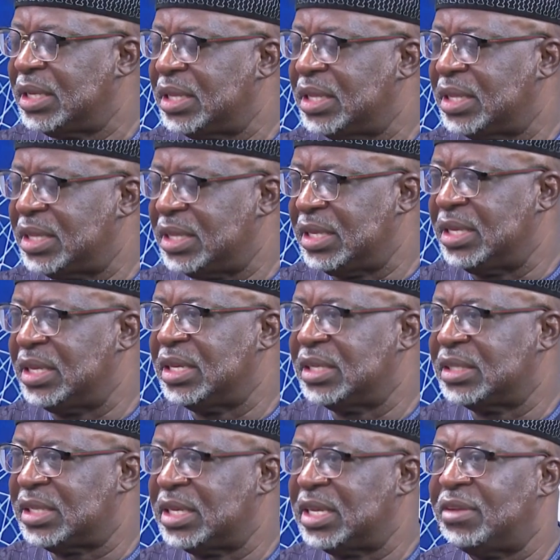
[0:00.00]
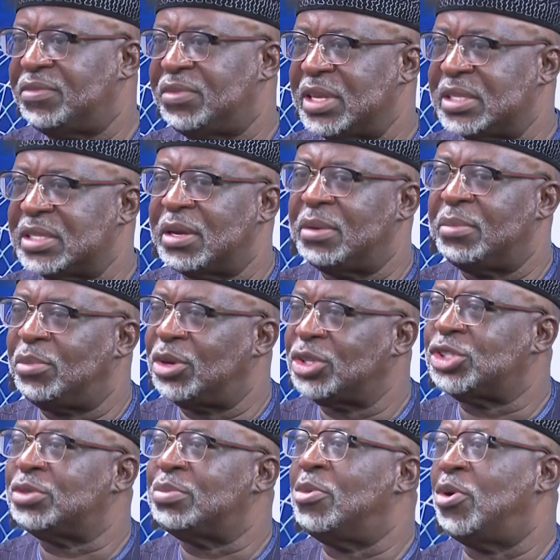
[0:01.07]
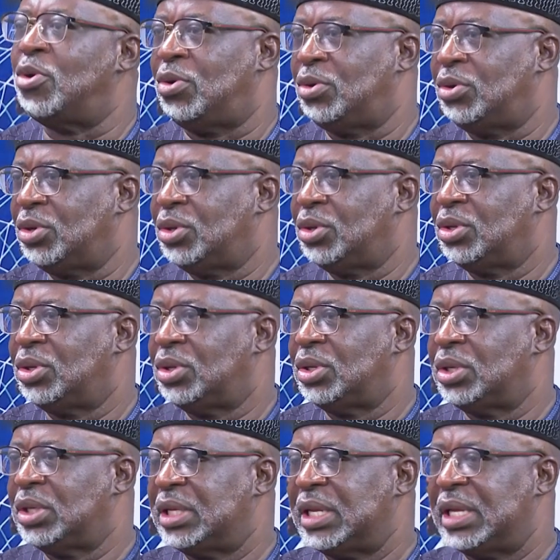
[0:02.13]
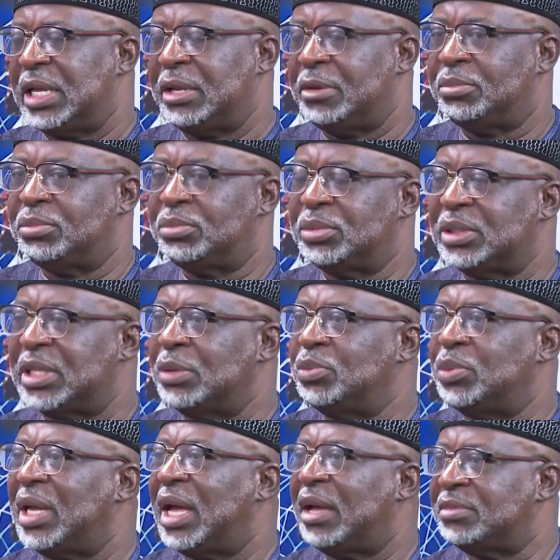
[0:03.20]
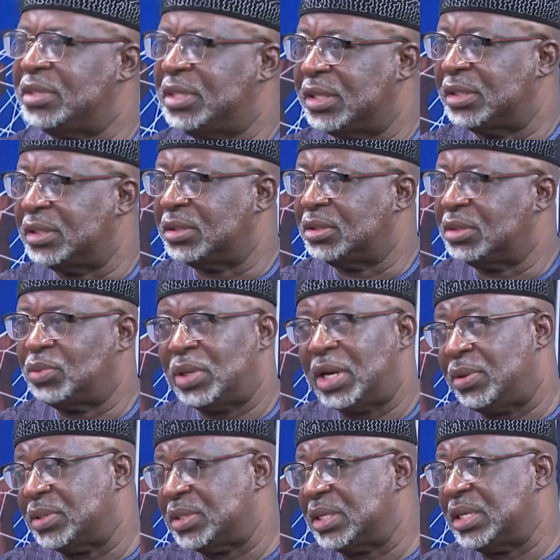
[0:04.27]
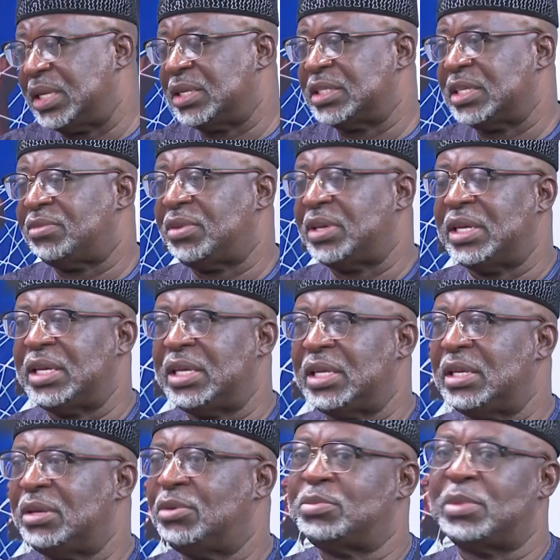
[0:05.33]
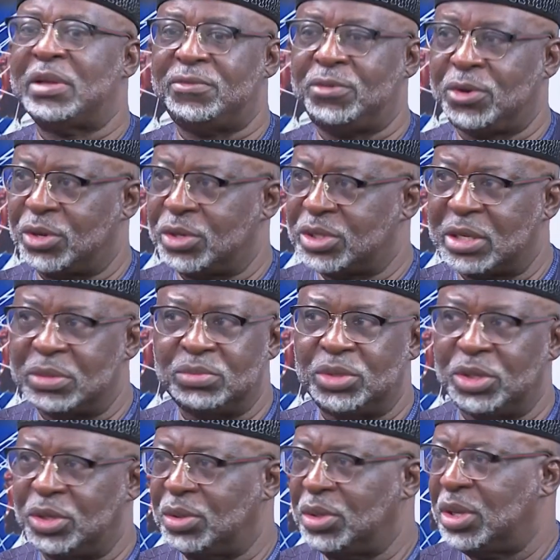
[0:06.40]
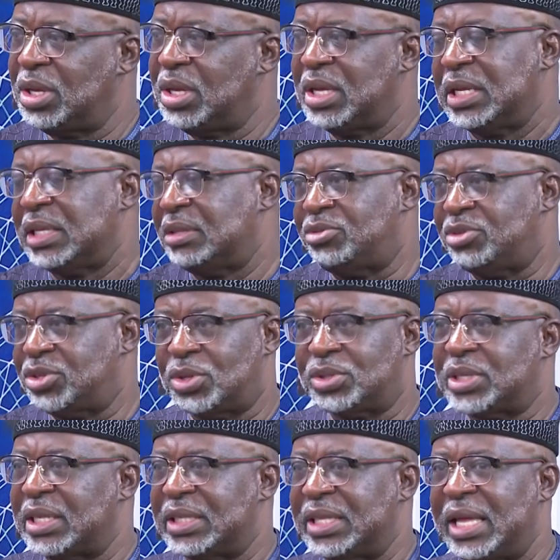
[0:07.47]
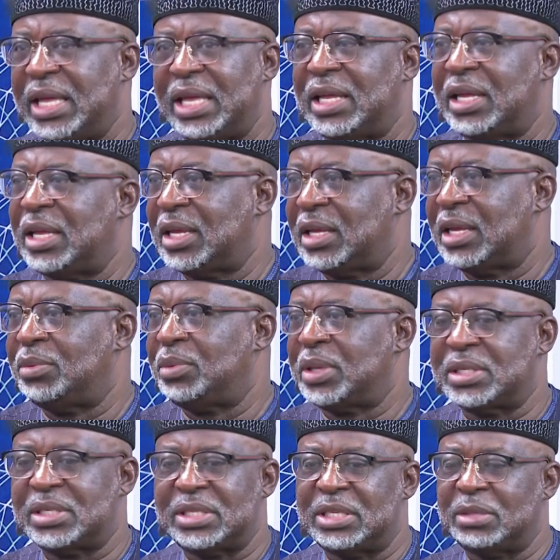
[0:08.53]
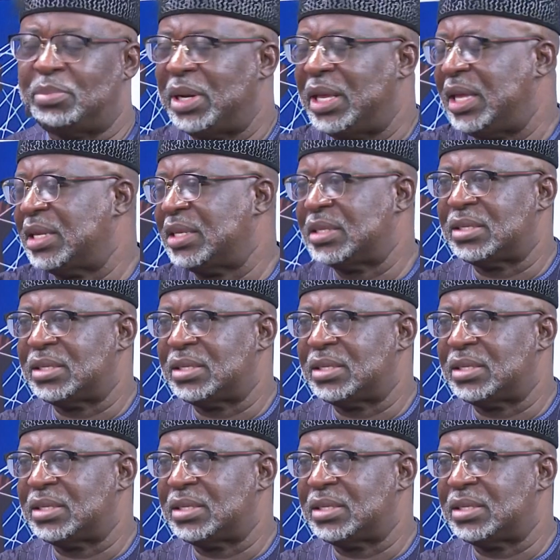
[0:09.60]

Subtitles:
the state FAs much more than we have done. When I was in Lagos FA, it was my focus, and the results are there, and we can see the players.